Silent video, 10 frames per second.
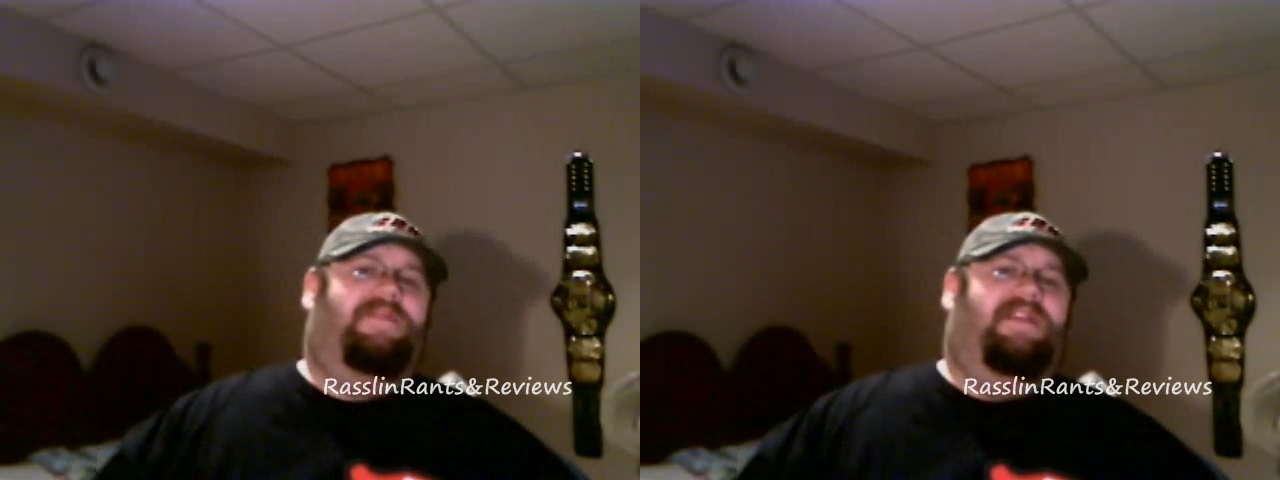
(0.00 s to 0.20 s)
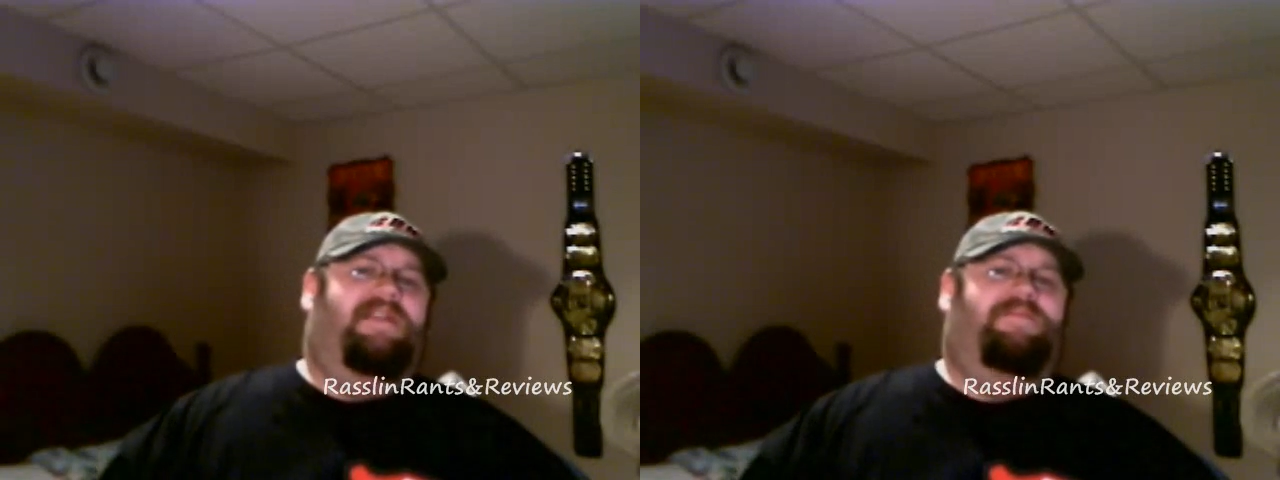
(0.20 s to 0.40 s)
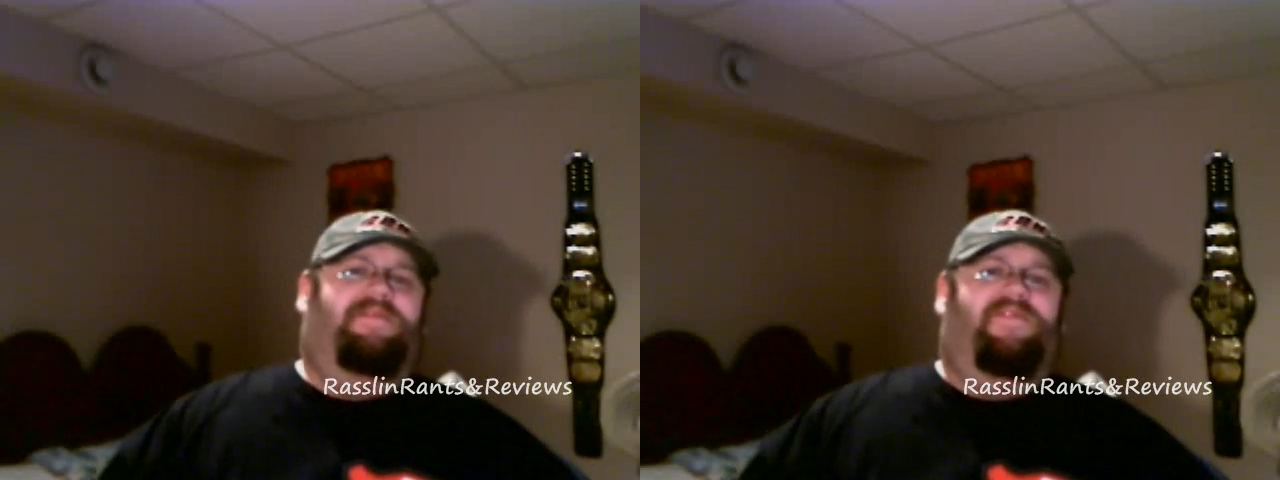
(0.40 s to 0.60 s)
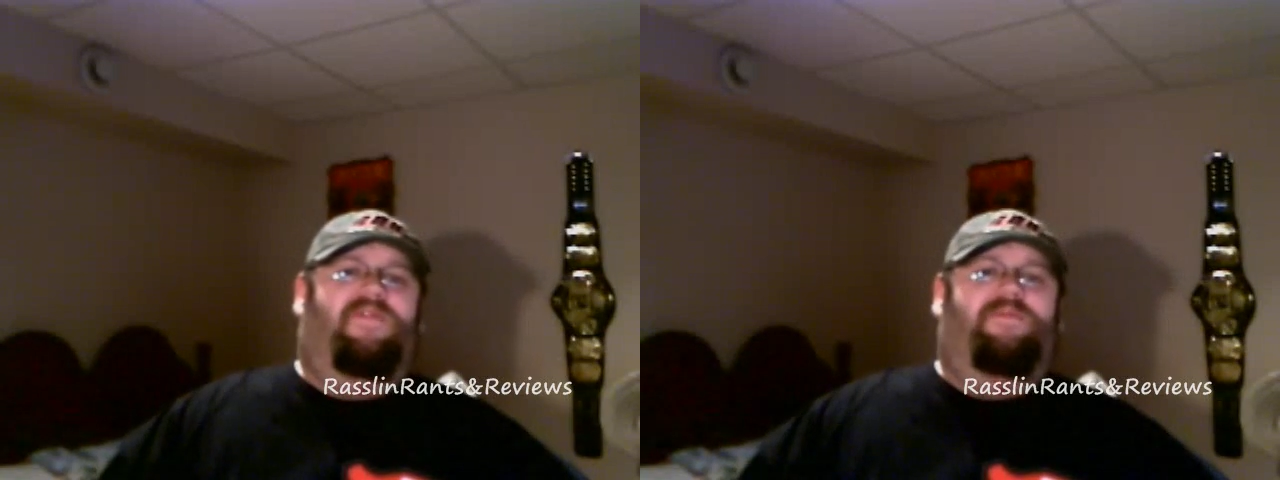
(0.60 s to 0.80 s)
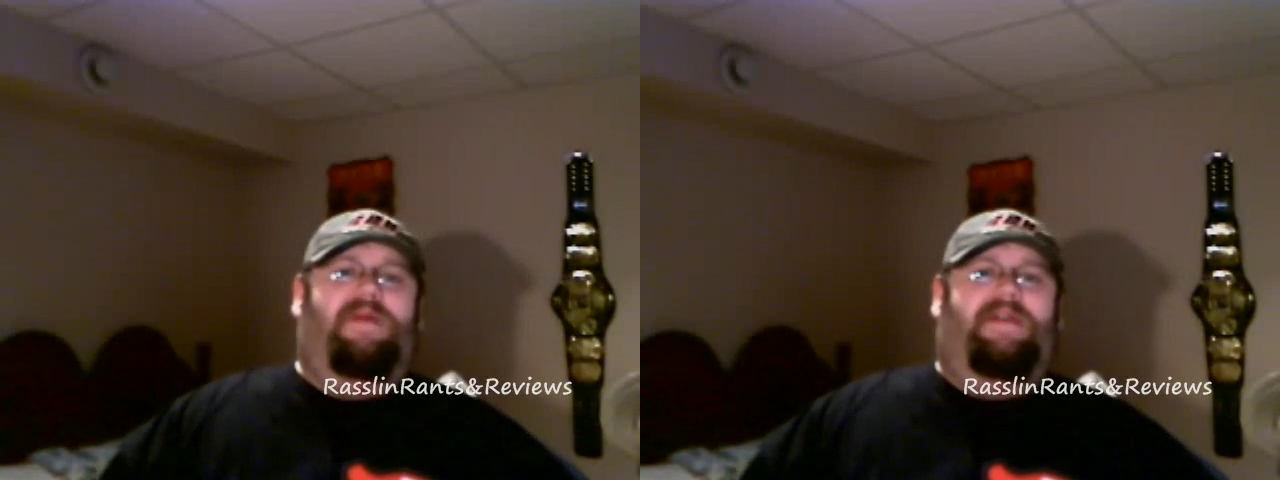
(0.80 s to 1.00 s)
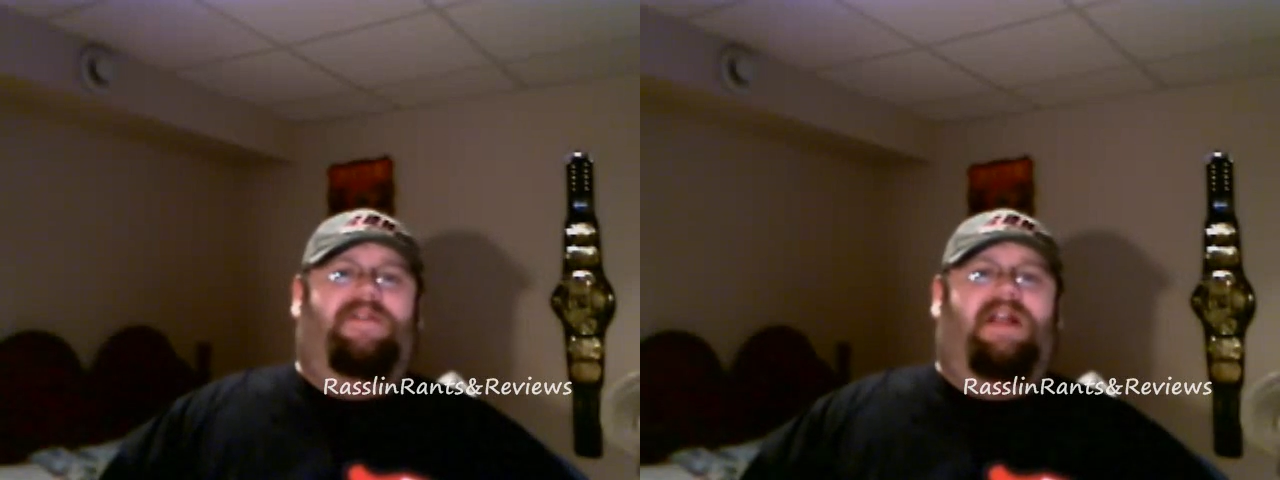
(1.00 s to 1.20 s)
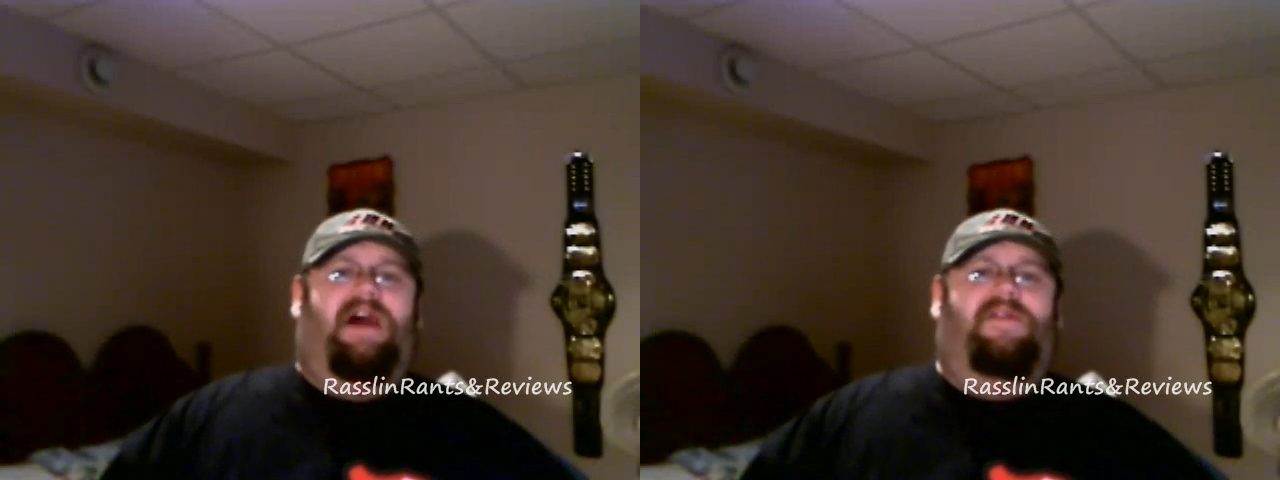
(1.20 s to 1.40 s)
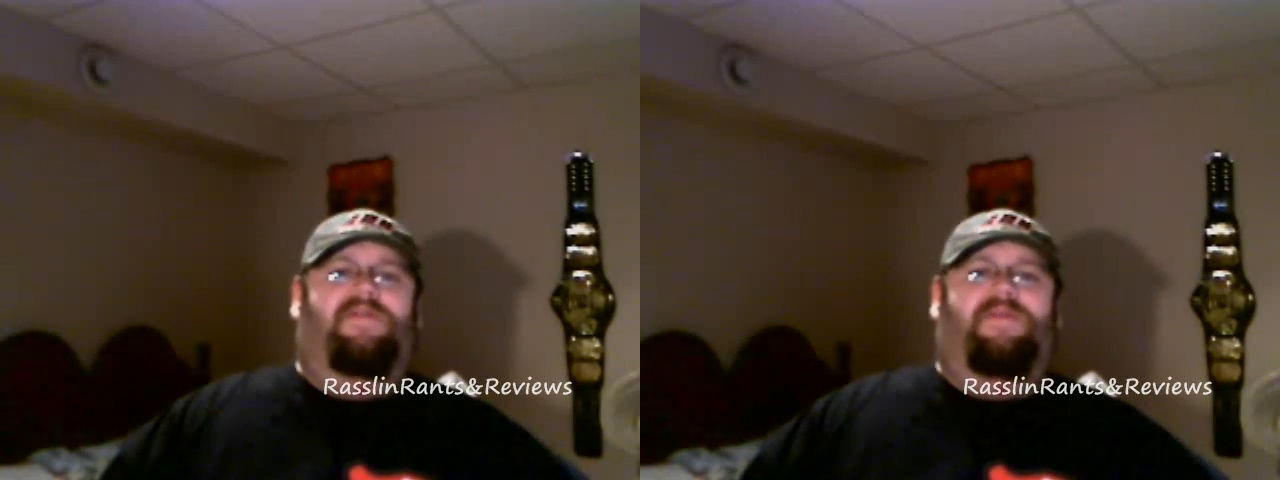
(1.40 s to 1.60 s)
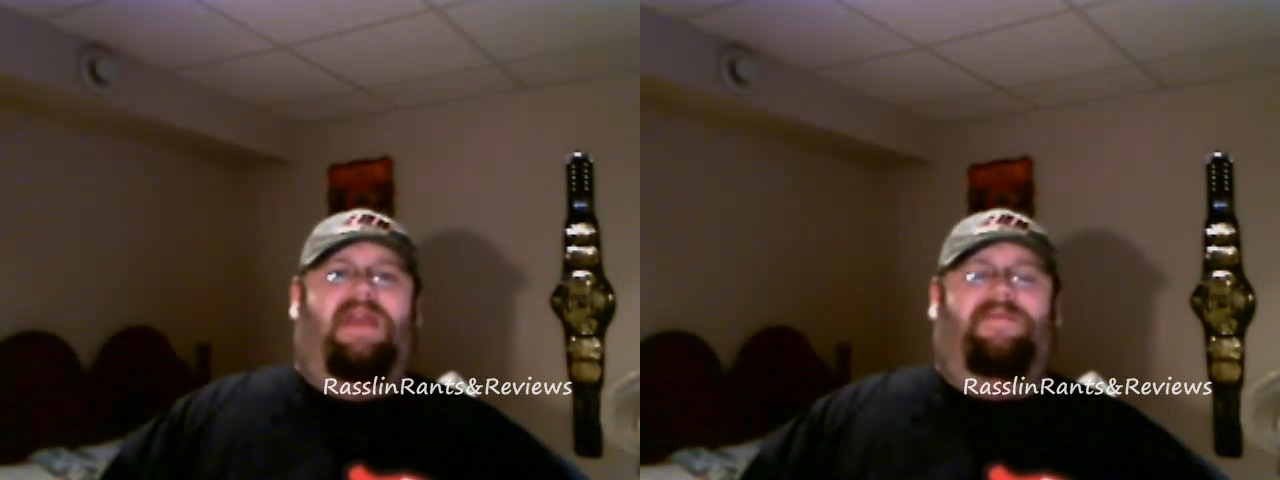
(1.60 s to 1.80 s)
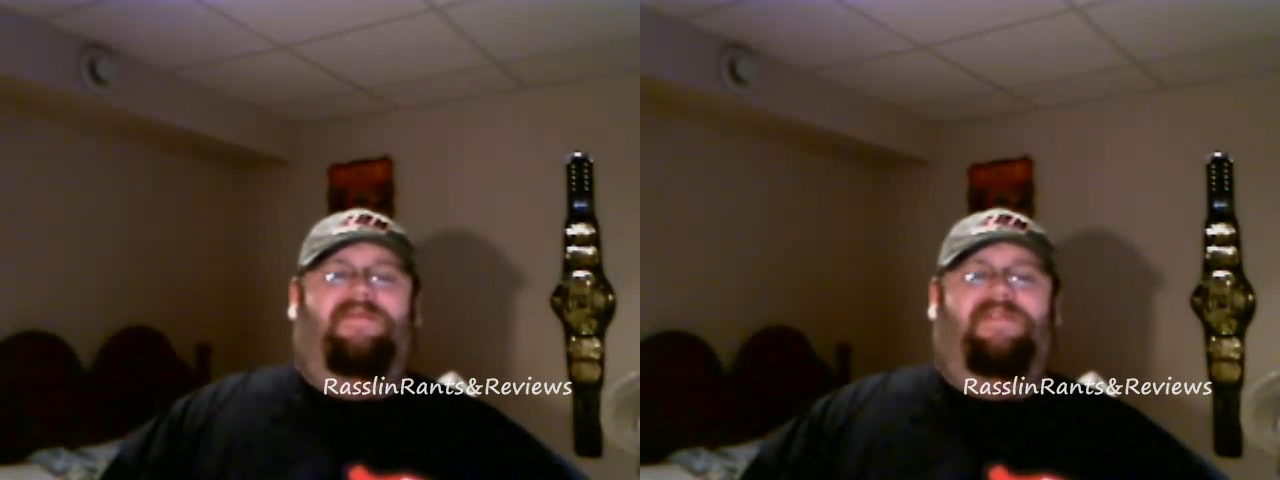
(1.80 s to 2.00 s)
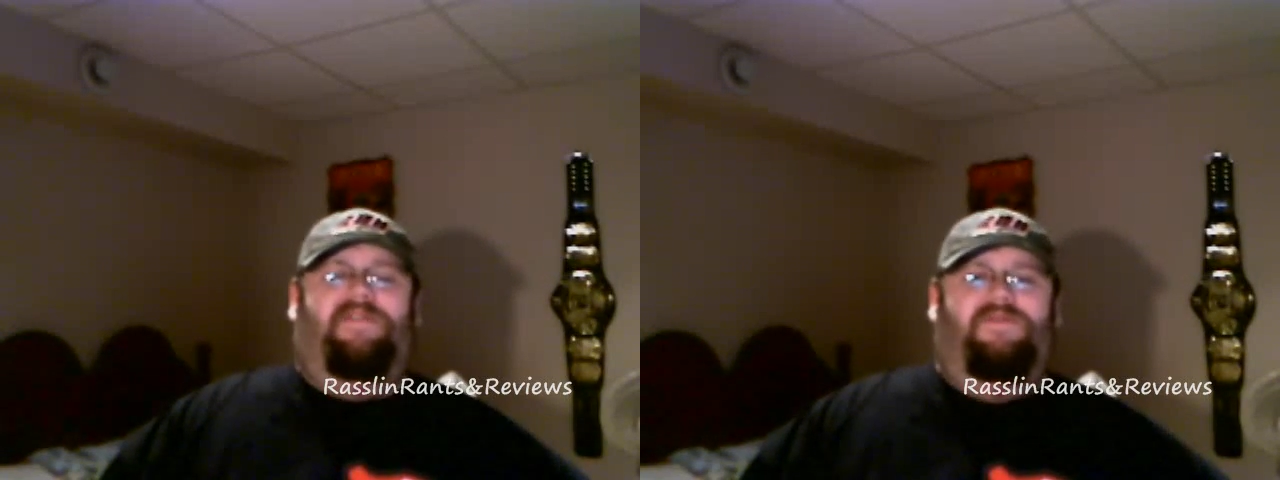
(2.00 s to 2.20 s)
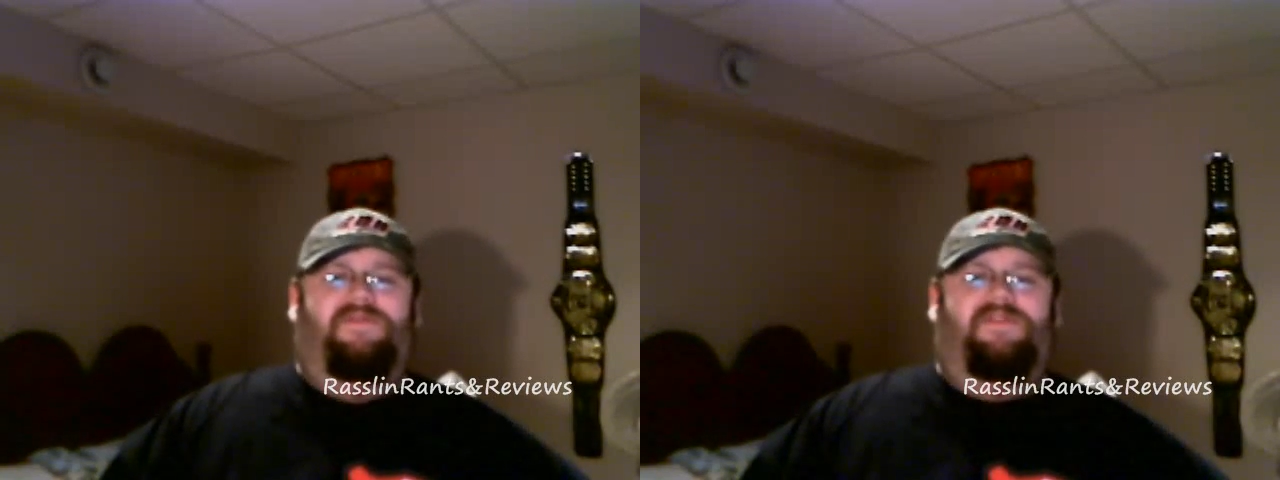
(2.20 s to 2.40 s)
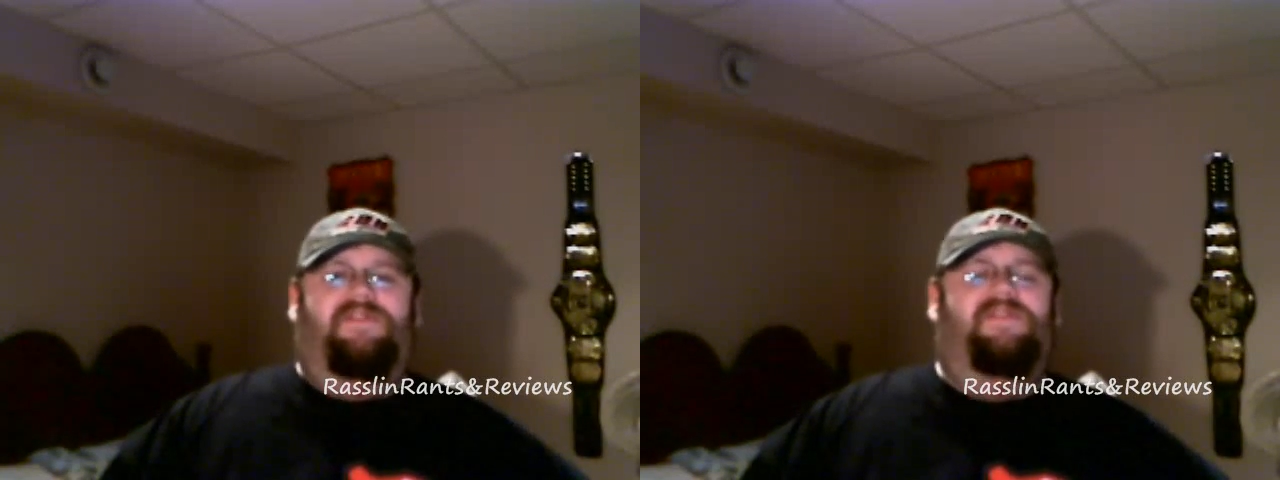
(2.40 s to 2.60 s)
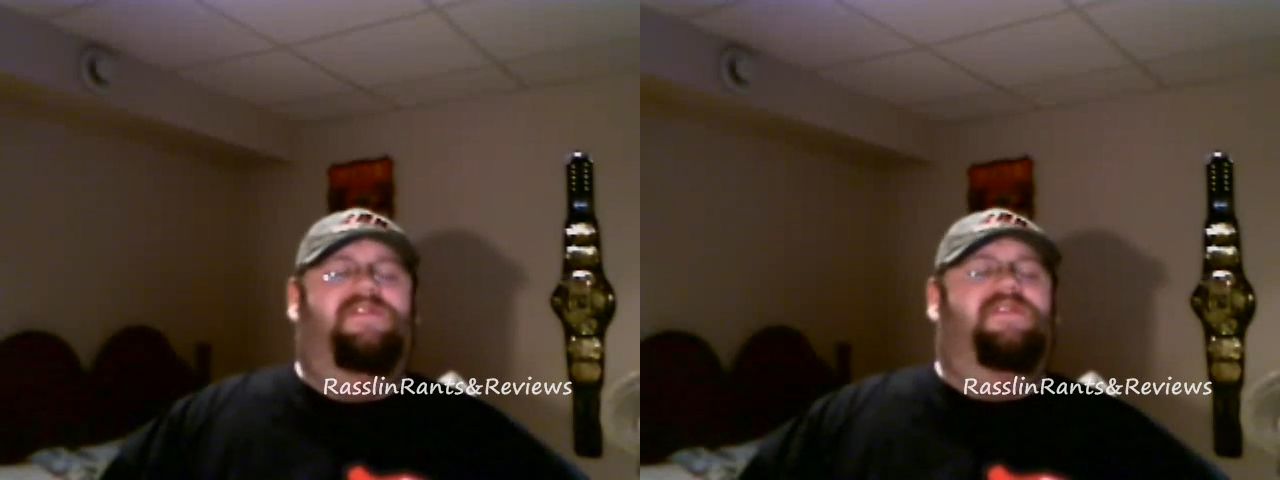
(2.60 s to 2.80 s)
They did perform better on their pay-per-views.